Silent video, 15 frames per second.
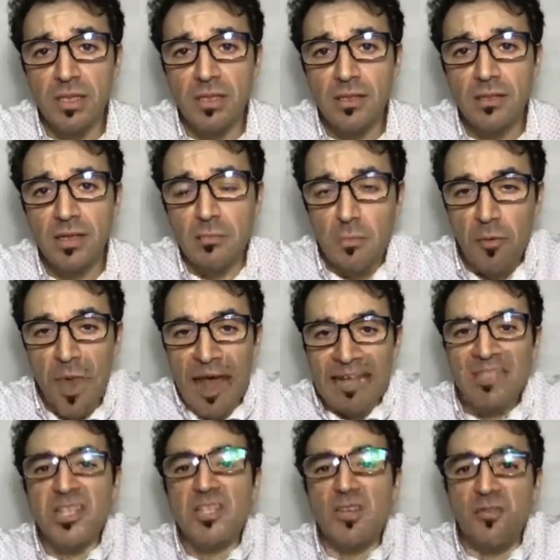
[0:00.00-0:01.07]

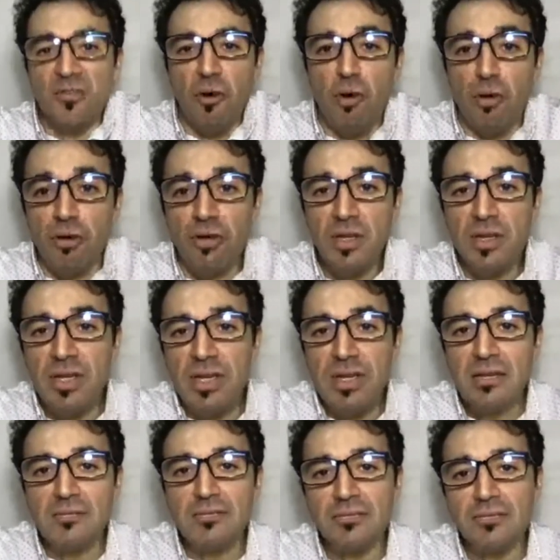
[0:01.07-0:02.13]
Hemodialysis overall,
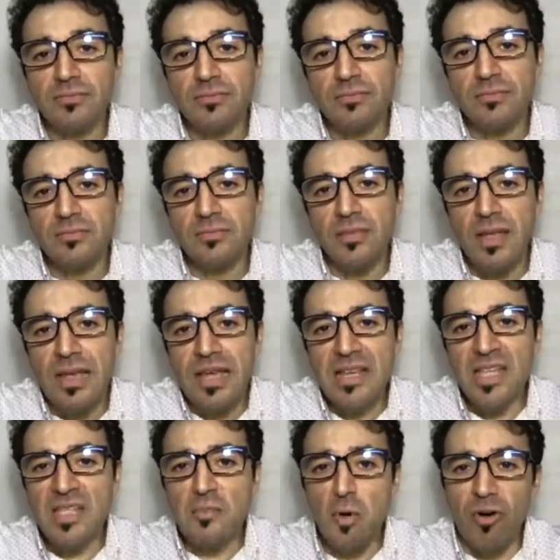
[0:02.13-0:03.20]
it is
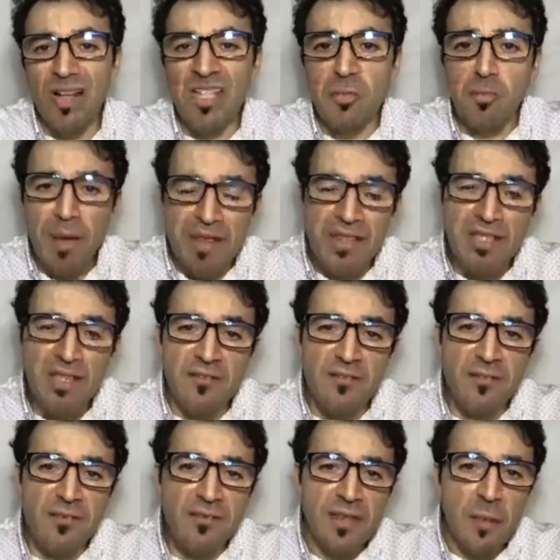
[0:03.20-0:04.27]
more expensive
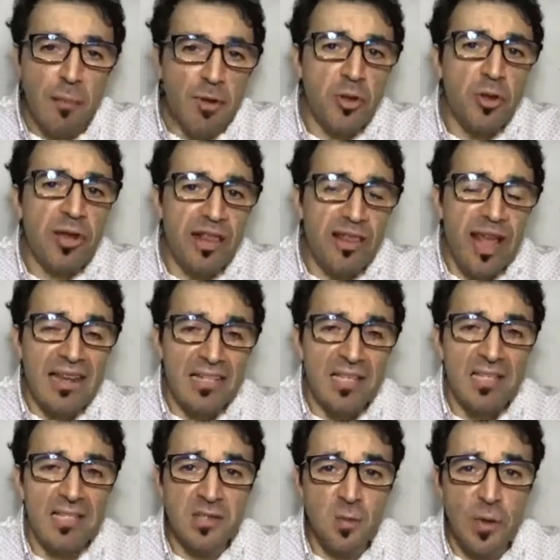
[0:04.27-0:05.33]
than peritoneal dialysis
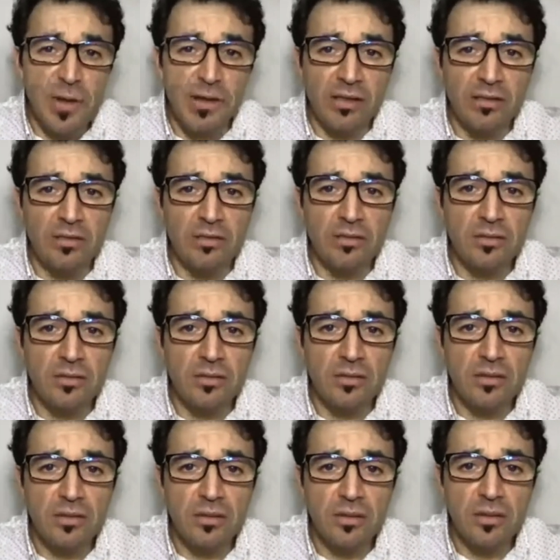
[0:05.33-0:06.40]
as well,
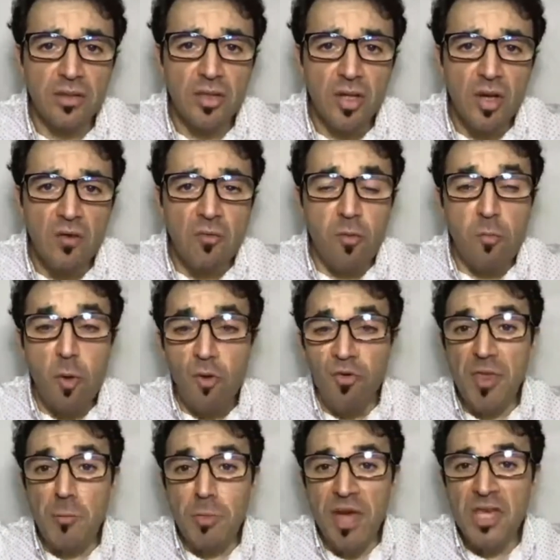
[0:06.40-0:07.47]
for both the
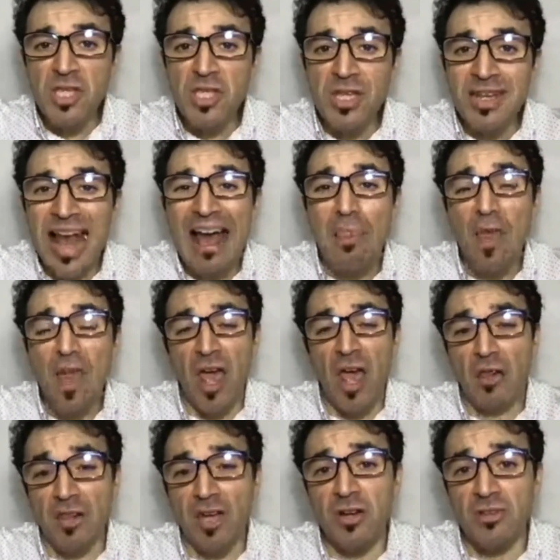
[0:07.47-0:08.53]
patient and their
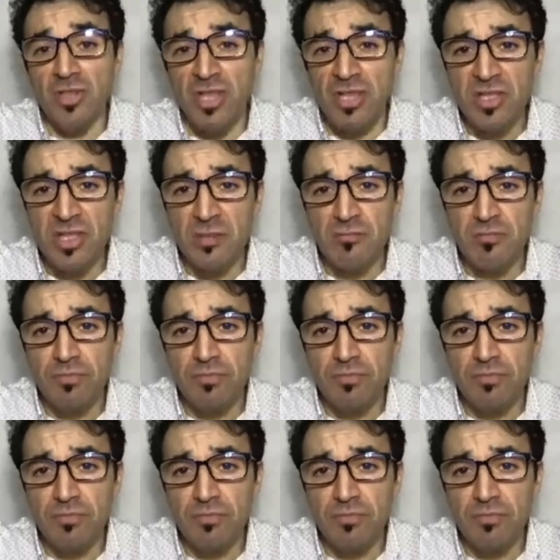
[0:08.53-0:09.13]
healthcare system.